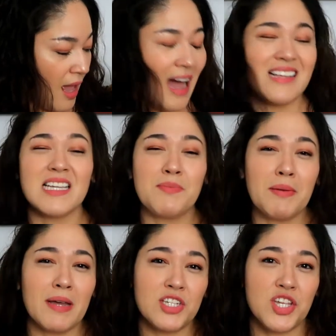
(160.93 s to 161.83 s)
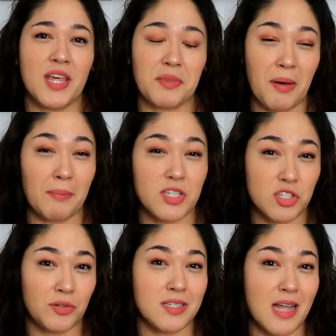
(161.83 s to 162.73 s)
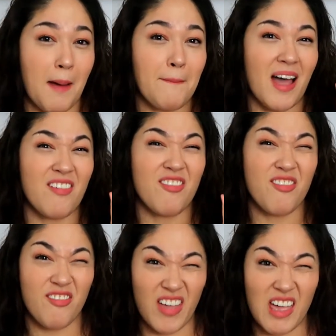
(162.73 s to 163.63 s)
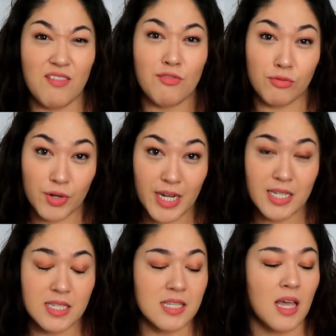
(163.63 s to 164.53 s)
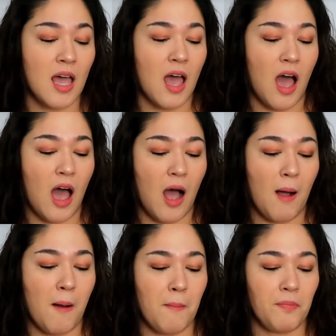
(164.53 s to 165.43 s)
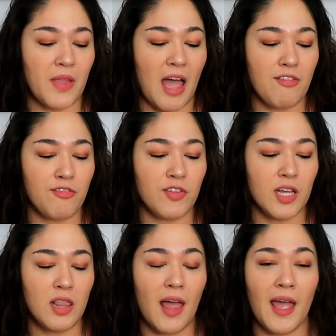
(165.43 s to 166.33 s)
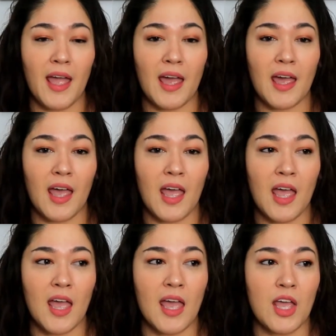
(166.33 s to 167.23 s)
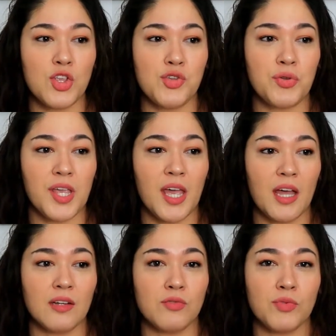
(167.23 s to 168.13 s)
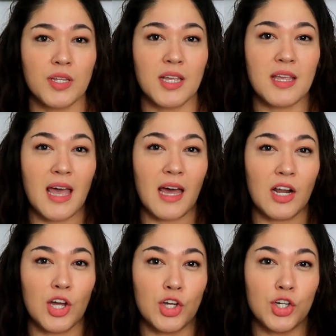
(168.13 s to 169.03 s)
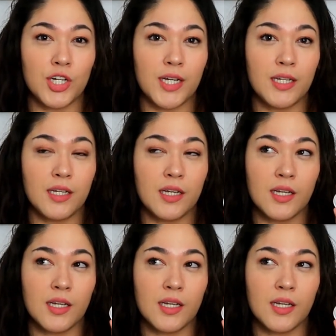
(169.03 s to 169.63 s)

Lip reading: I did make mention that the pumice stone is not my favorite. I feel like you can't really get a good